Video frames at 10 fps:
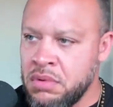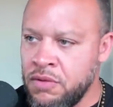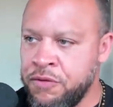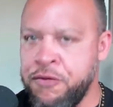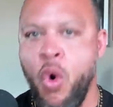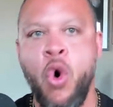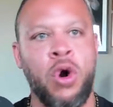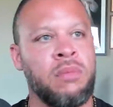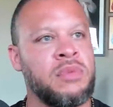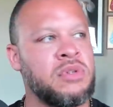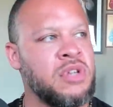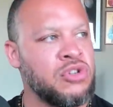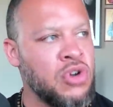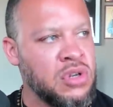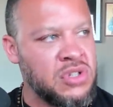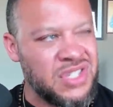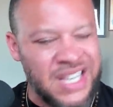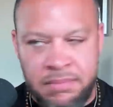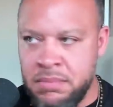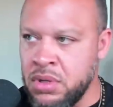forms, there's certain
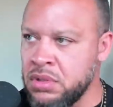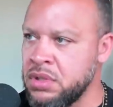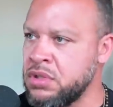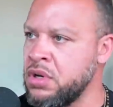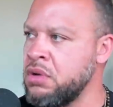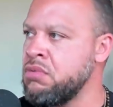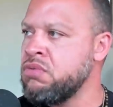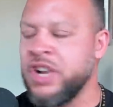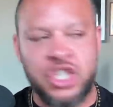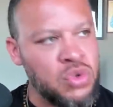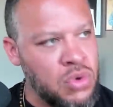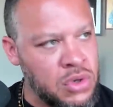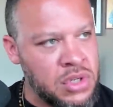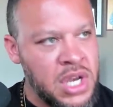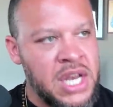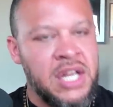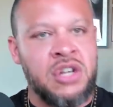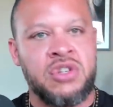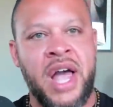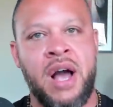symbols, there's certain rituals.
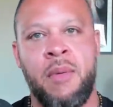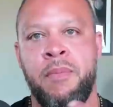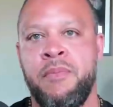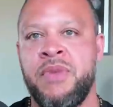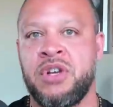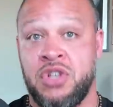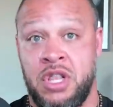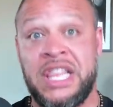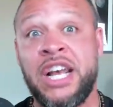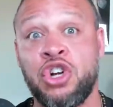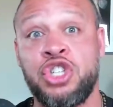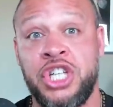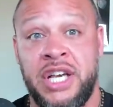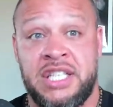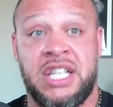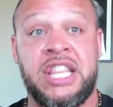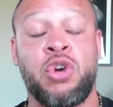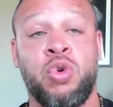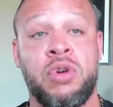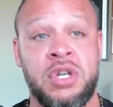There's like a there's a liturgy. It's a
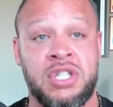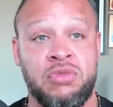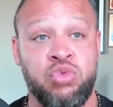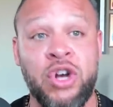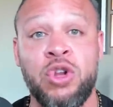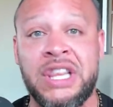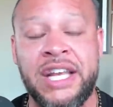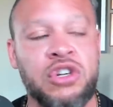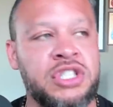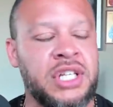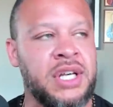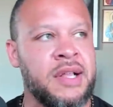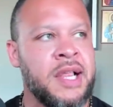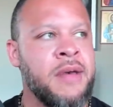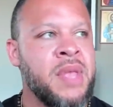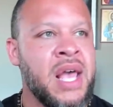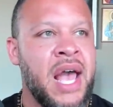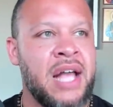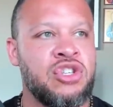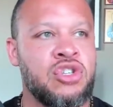literal, it's a real liturgy.
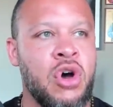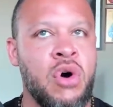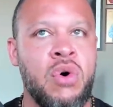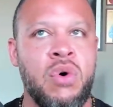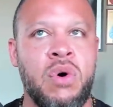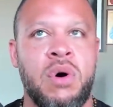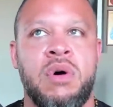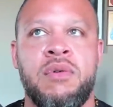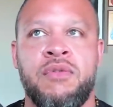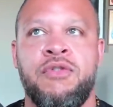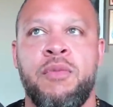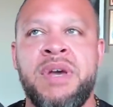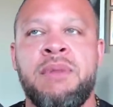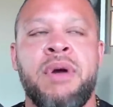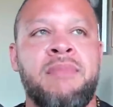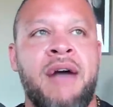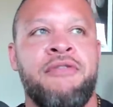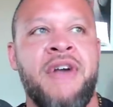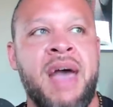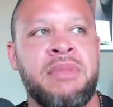And so for me to bring my
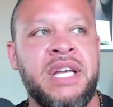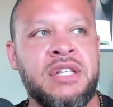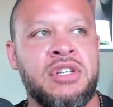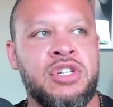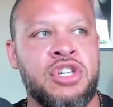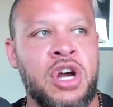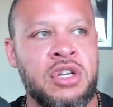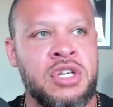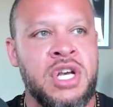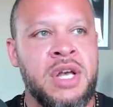family into the church,